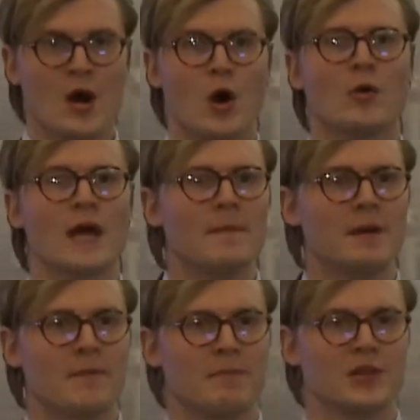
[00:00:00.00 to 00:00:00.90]
Okay,
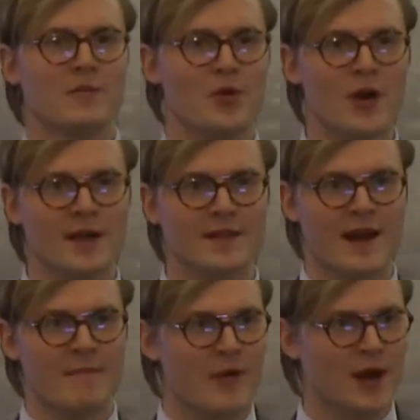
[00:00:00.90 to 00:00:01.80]
but the product that
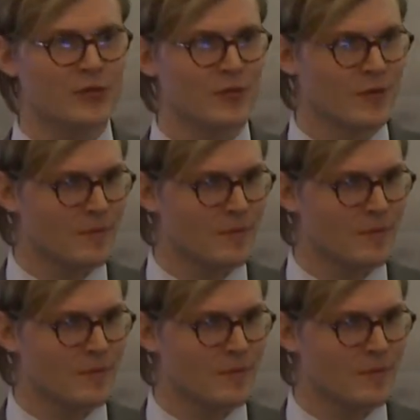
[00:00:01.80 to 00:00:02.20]
I'm proud